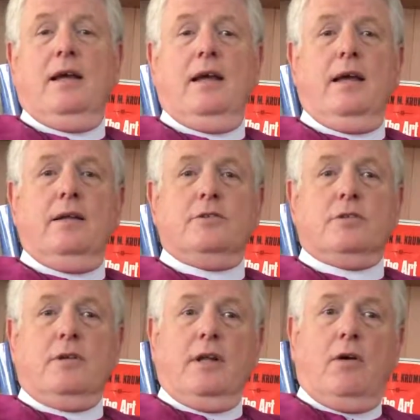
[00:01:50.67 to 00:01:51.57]
And
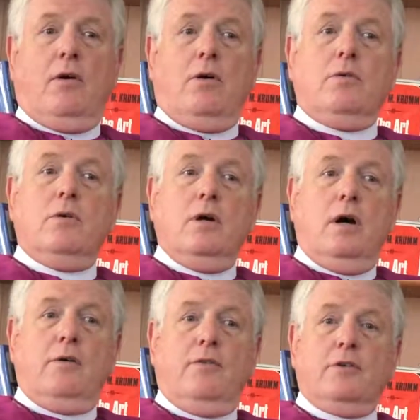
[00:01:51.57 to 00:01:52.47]
certainly all
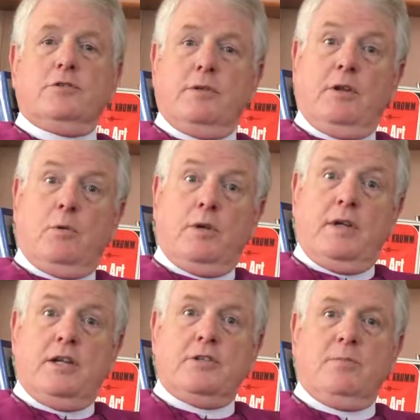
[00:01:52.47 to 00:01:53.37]
folks who are in the
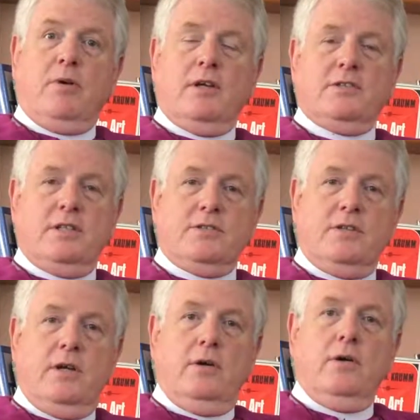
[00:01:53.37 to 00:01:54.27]
ordination
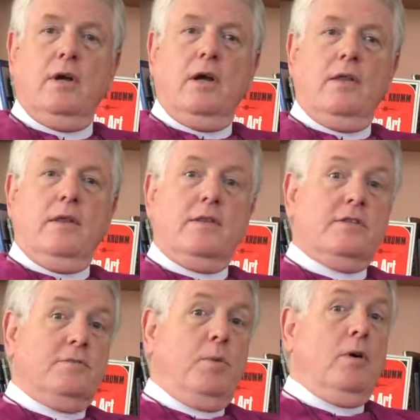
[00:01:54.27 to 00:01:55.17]
process know that
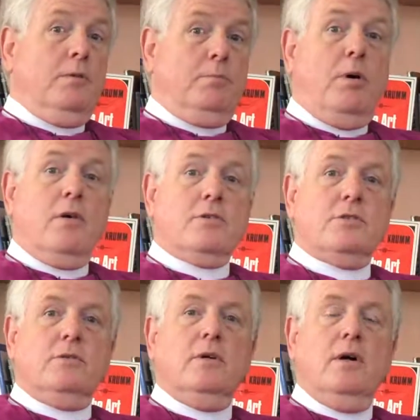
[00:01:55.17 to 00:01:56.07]
that's part and
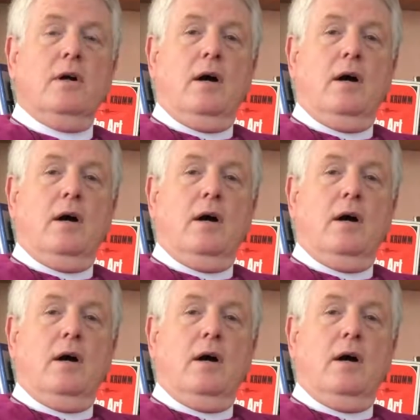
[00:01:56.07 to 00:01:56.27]
parcel